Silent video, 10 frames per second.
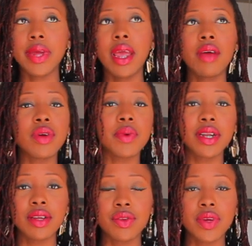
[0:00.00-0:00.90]

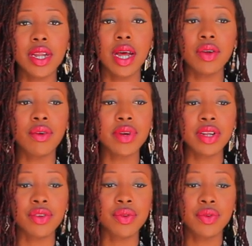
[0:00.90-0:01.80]
everybody is doing that over
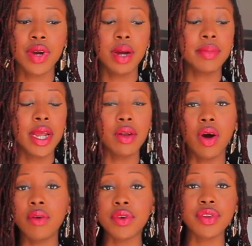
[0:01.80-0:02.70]
Instagram and
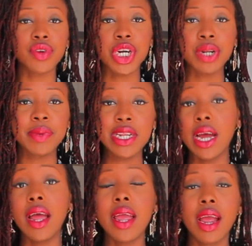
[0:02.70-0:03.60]
over social
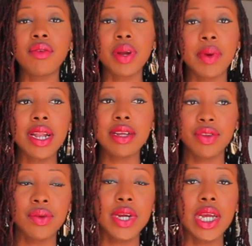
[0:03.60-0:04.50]
media. Everybody
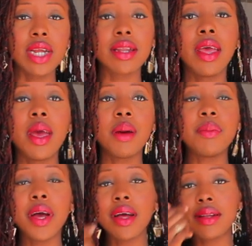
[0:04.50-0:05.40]
is doing it.
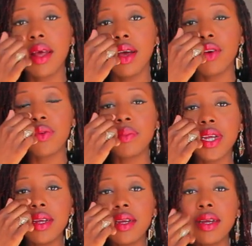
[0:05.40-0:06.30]
But for
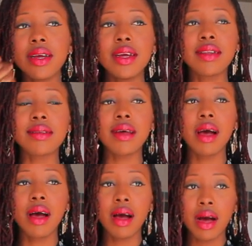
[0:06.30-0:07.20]
me, it's
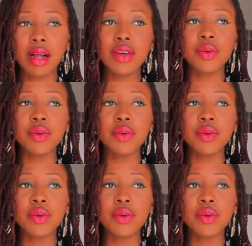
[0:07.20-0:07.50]
all